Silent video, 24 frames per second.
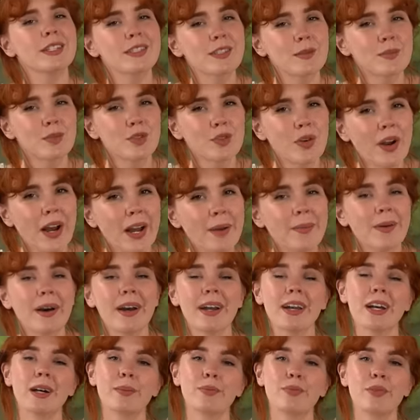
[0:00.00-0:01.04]
to subscribe.
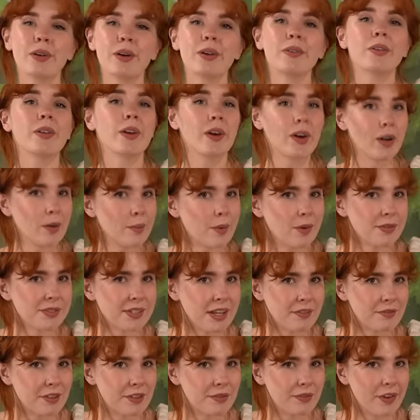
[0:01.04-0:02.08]
I upload
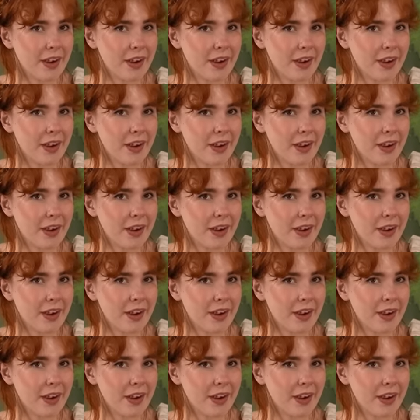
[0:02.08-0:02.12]
almost every